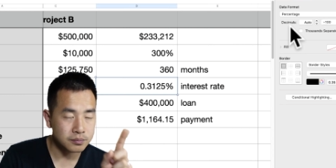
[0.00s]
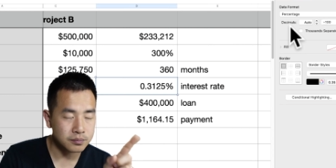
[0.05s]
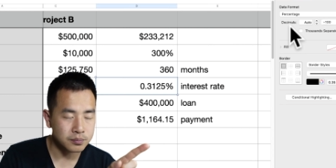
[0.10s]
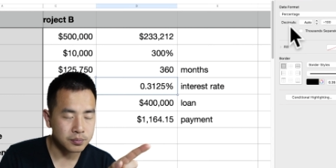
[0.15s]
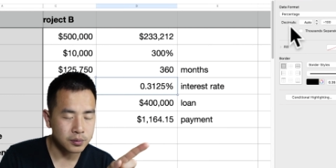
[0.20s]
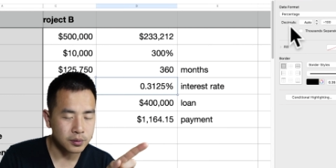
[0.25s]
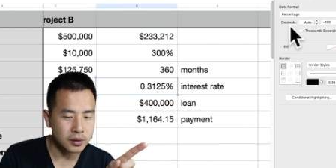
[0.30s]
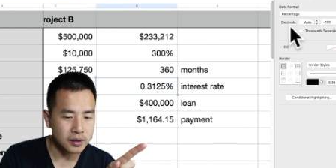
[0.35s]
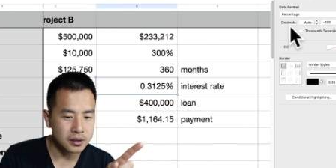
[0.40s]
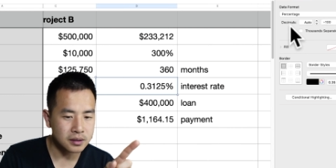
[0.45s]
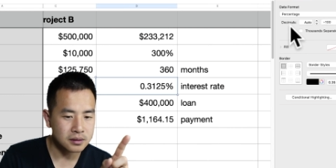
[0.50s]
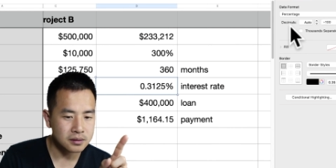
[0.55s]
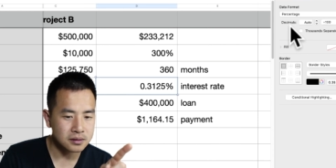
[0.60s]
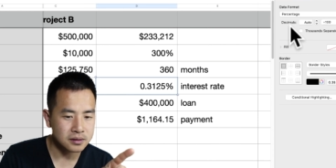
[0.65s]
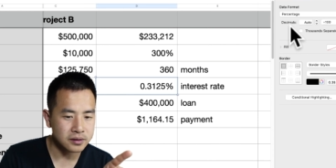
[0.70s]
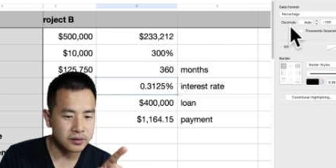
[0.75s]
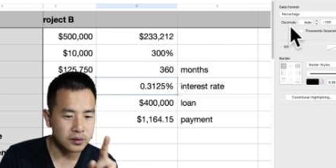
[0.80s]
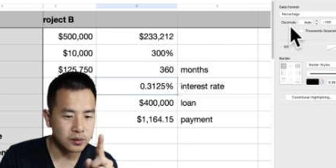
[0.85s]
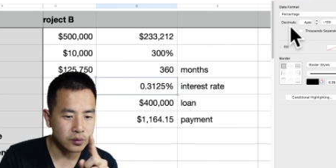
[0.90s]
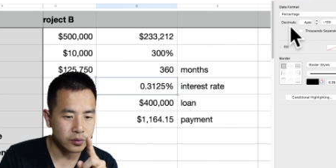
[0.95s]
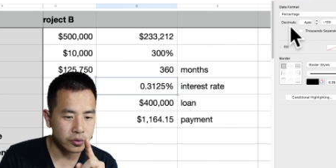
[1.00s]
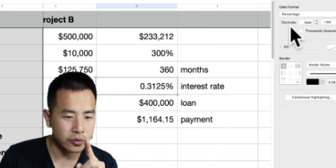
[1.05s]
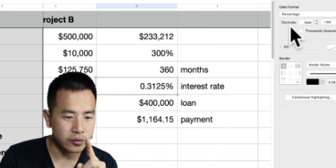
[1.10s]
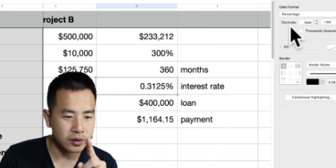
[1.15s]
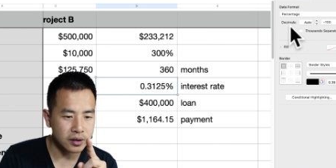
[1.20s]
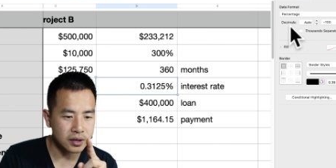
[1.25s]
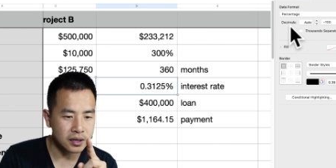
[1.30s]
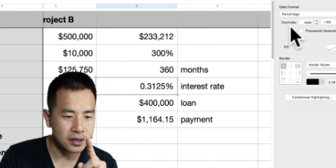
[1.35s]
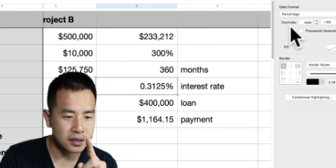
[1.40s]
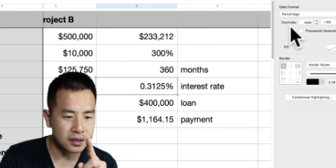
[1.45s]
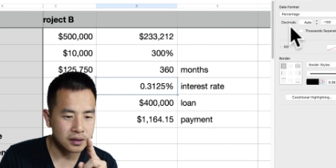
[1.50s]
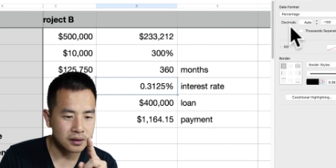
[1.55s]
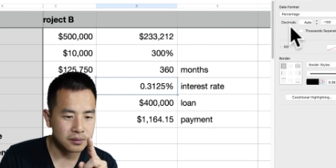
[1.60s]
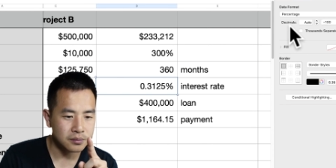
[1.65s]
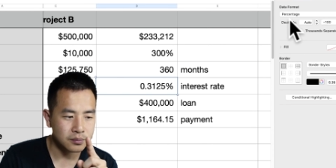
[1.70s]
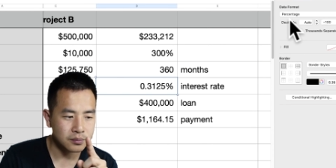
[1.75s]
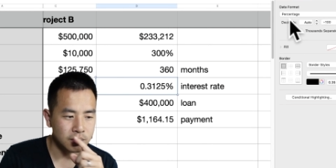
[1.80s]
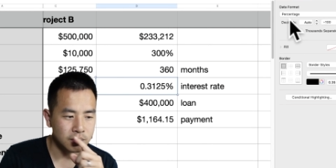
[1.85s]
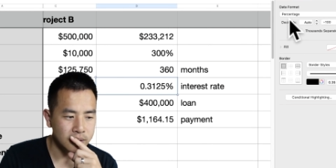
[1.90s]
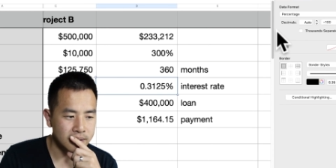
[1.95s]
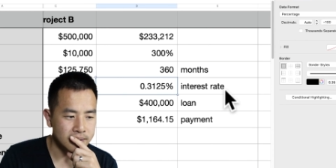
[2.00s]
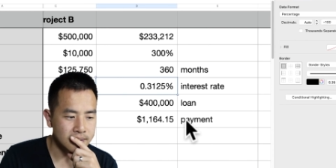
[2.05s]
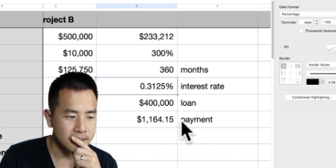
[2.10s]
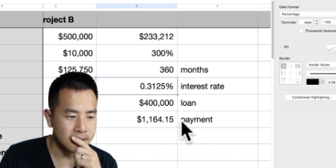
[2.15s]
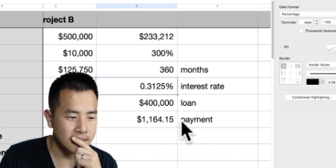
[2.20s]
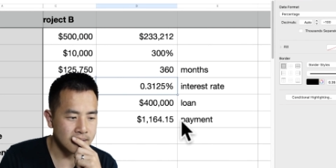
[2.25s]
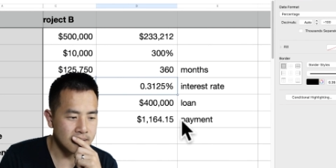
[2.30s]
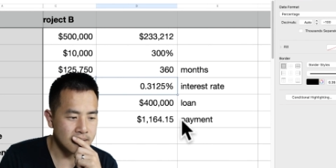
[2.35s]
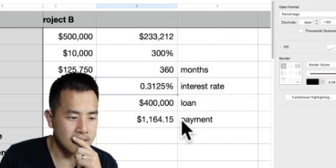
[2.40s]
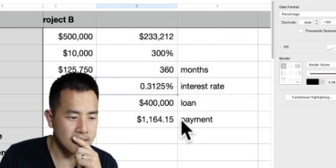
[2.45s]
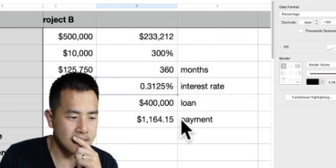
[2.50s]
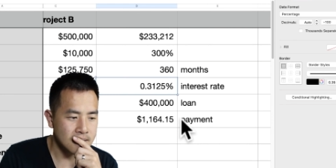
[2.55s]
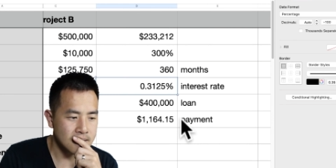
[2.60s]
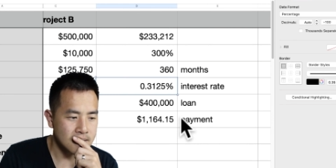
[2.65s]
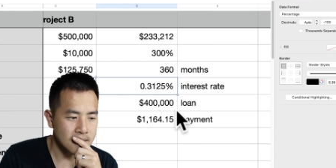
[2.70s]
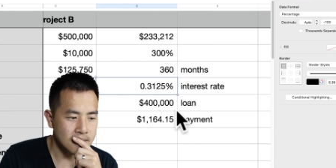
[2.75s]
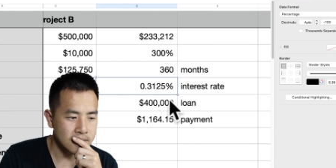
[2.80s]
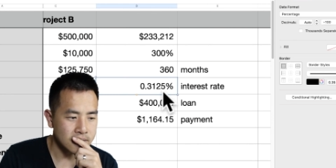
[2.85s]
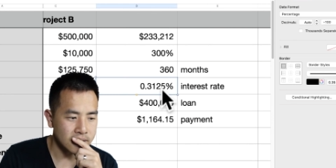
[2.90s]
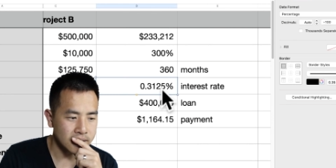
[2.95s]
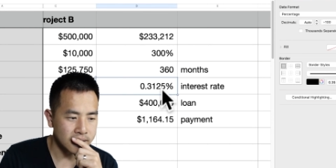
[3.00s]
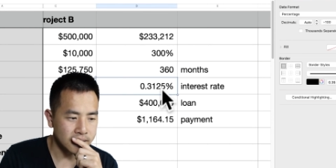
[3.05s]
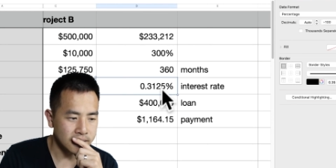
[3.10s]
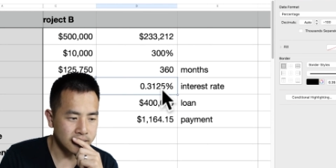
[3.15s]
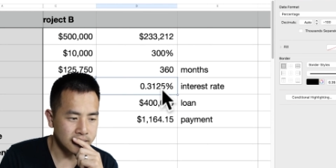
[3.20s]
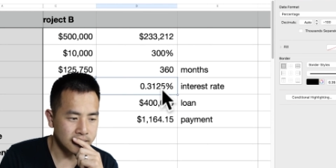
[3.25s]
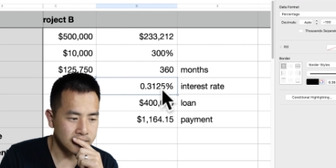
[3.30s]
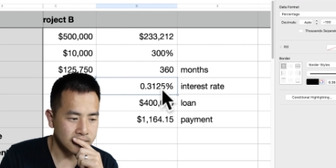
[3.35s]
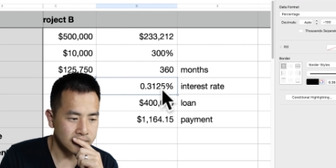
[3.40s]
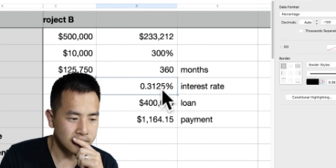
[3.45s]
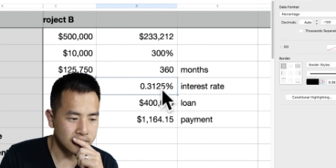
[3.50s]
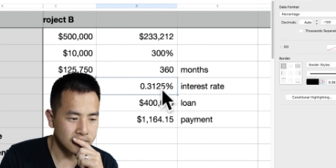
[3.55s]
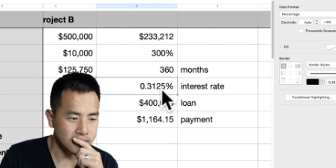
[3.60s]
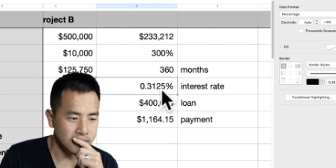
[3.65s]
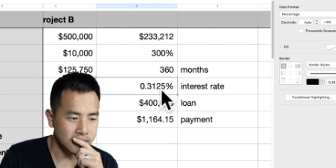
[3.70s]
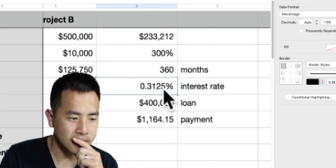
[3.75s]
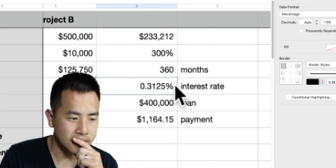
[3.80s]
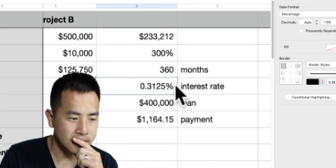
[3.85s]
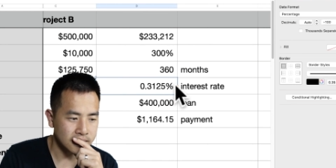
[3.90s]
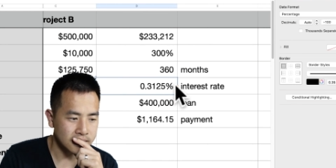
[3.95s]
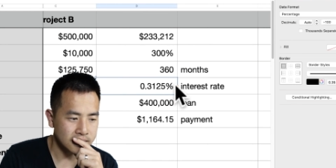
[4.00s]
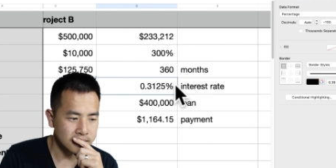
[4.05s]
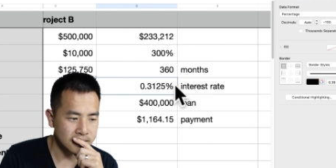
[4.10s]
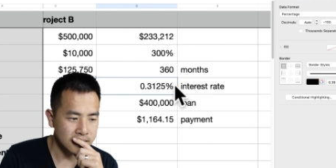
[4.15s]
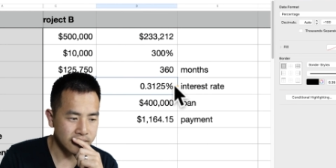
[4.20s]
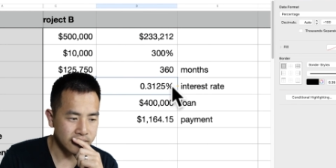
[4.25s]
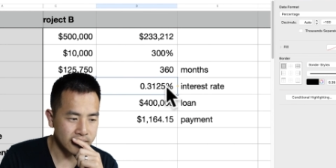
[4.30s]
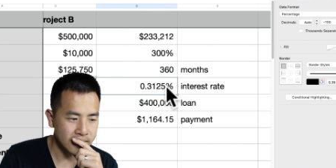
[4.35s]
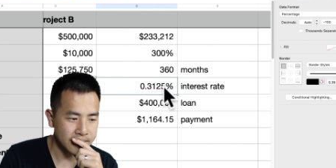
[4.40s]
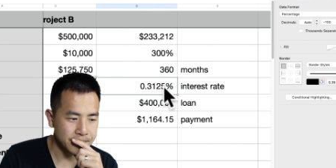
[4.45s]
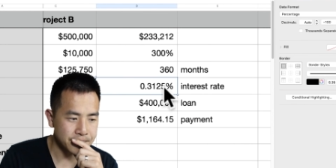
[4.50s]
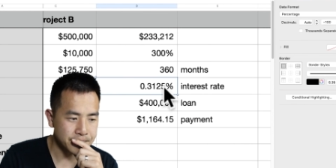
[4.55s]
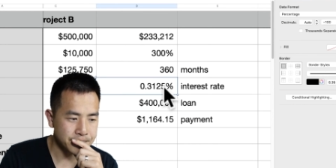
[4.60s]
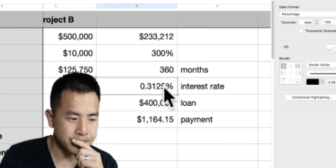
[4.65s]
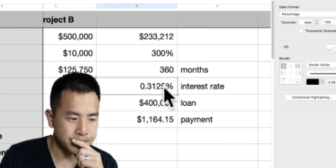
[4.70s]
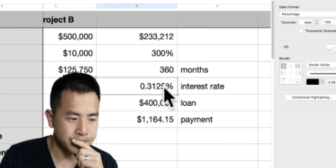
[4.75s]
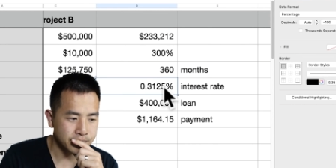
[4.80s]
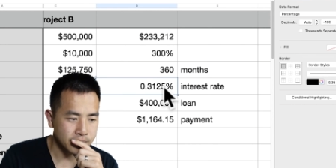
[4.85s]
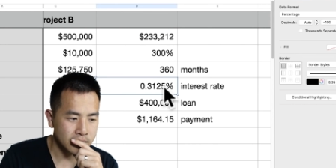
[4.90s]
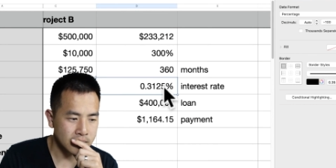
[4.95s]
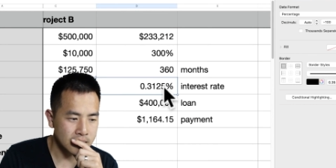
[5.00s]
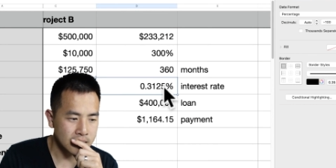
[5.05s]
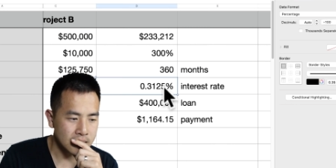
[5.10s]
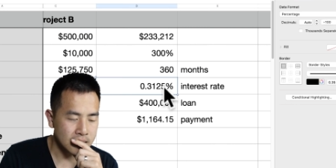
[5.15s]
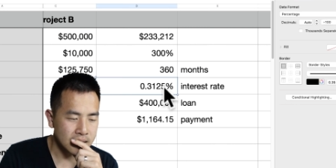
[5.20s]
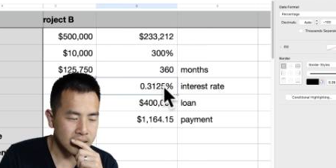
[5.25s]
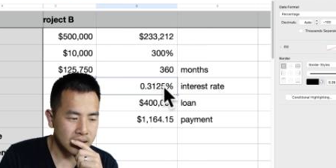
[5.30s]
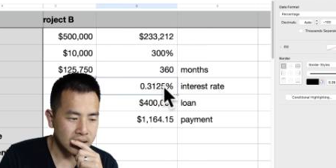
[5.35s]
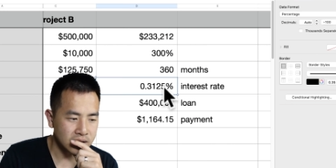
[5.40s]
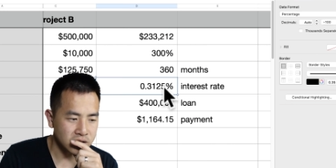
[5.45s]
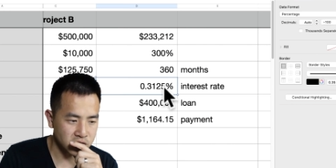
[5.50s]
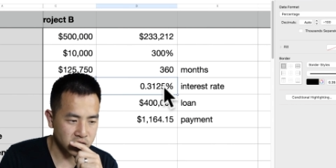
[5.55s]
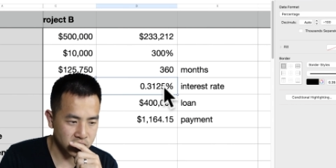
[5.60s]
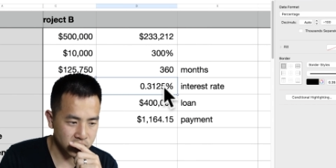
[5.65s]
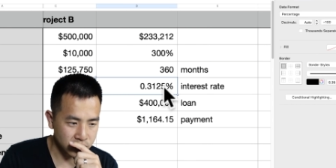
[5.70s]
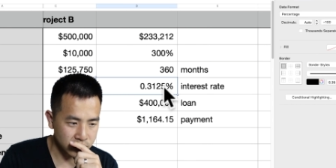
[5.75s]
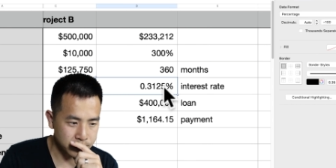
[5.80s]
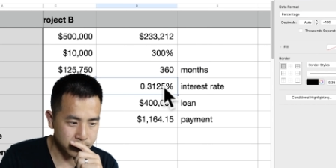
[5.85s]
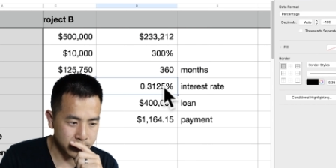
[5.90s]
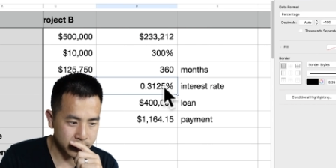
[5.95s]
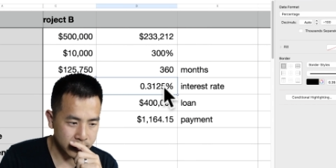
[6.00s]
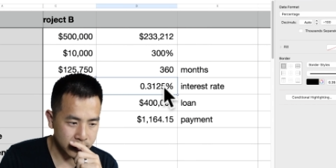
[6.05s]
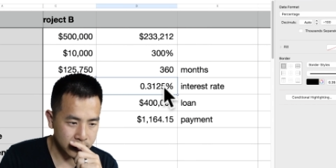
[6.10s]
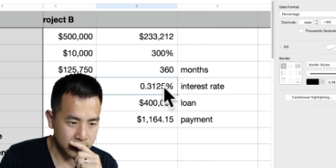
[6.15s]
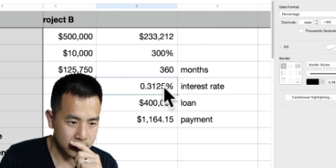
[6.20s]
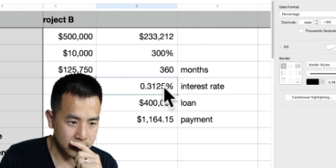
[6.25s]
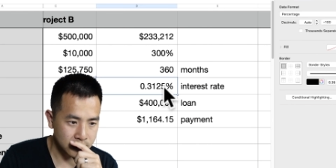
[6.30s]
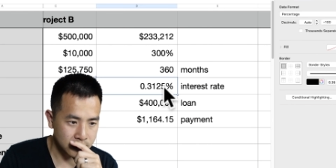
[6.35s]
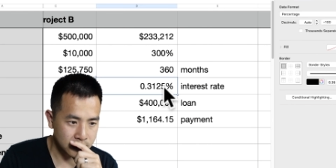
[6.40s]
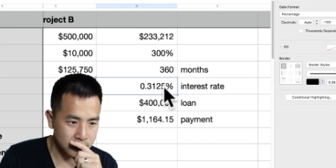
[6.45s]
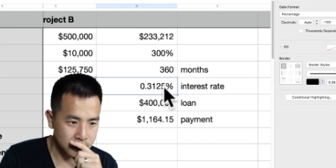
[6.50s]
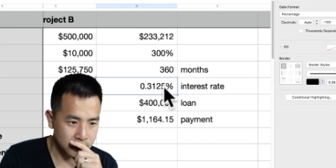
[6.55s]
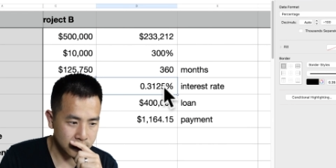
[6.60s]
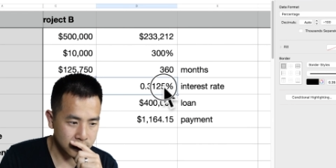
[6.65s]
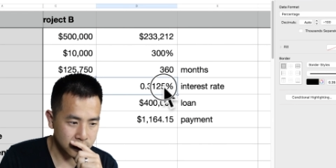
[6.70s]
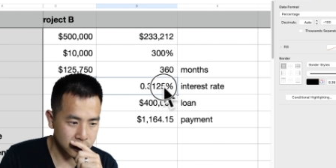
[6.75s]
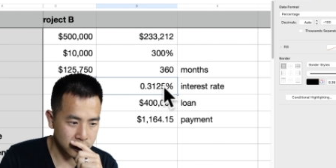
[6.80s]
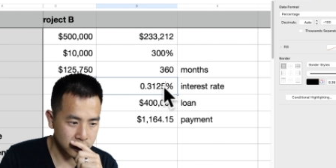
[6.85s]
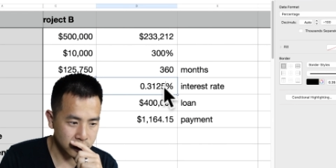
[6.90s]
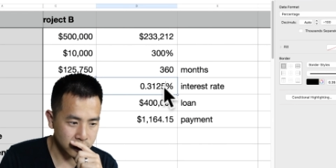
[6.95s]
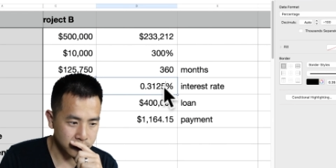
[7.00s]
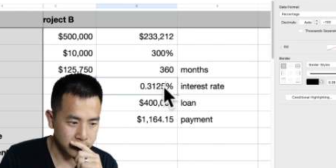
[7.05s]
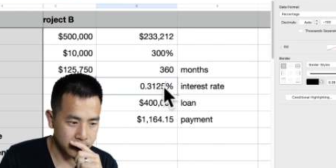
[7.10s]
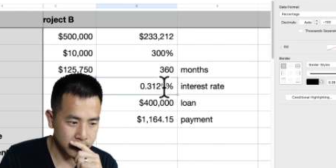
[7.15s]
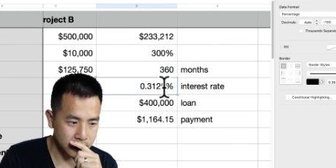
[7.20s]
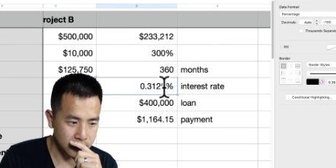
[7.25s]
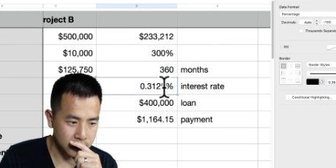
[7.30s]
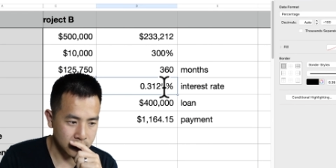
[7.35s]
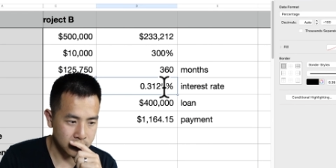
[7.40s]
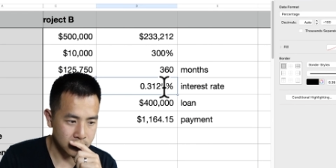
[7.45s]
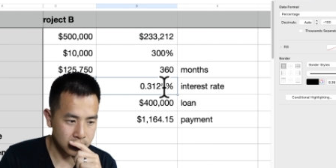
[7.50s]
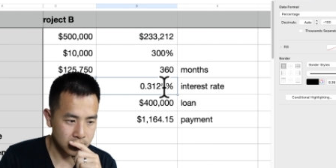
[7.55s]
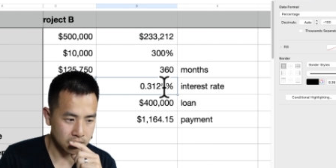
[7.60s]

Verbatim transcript: point zero three point, hold on, hold on. Is that right? It should be, it should be.